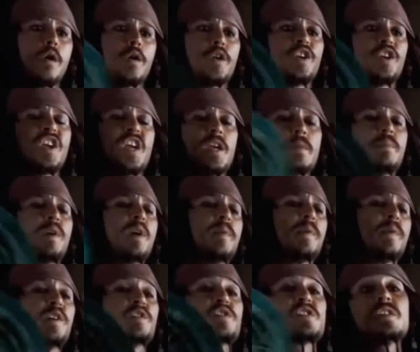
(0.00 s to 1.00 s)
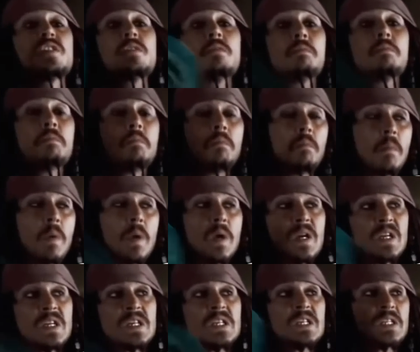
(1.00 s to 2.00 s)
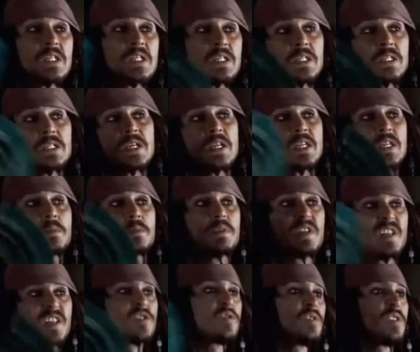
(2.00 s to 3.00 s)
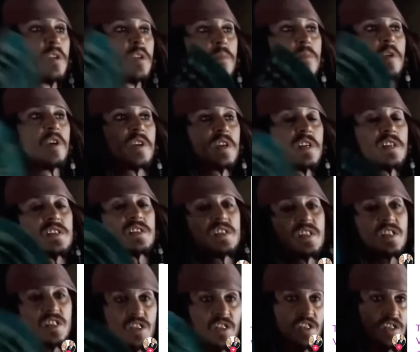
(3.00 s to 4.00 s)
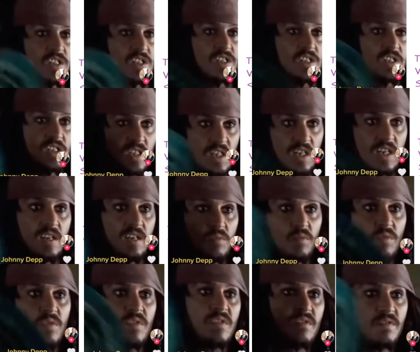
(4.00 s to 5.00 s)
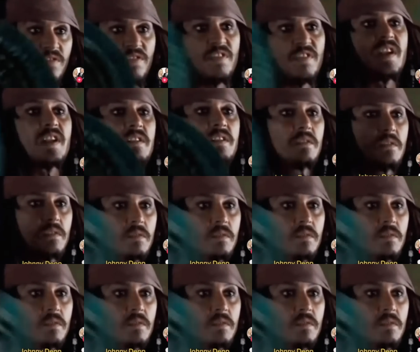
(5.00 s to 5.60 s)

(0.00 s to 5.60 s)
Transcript: You can keep Barbossa, the belligerent homunculus and his sticky wooden friend.